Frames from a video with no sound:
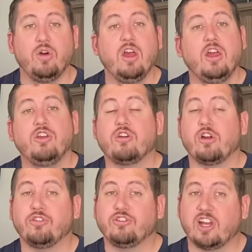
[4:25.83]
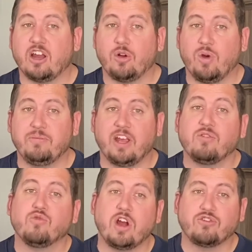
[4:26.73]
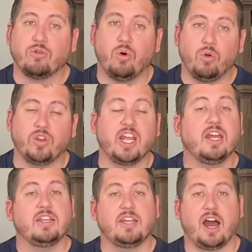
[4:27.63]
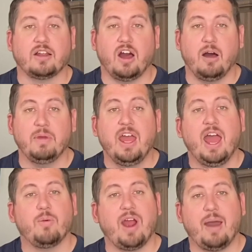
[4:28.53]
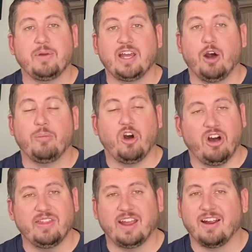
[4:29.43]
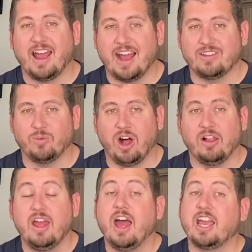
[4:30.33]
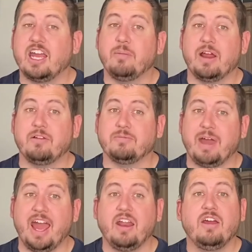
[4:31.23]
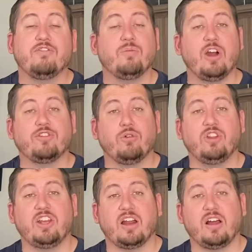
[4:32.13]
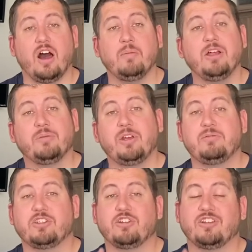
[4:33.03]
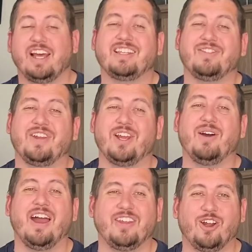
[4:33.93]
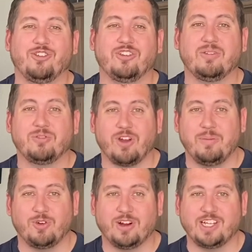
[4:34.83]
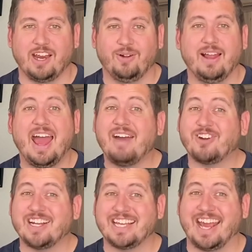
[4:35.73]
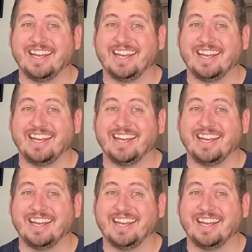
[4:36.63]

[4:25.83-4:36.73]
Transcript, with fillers: You can also check out our website, retroonly.com, and we're happy to help on there as well. Again, my name is Matt from retroonly.com. Please be sure to like this video and then also subscribe to our channel. Have a great day.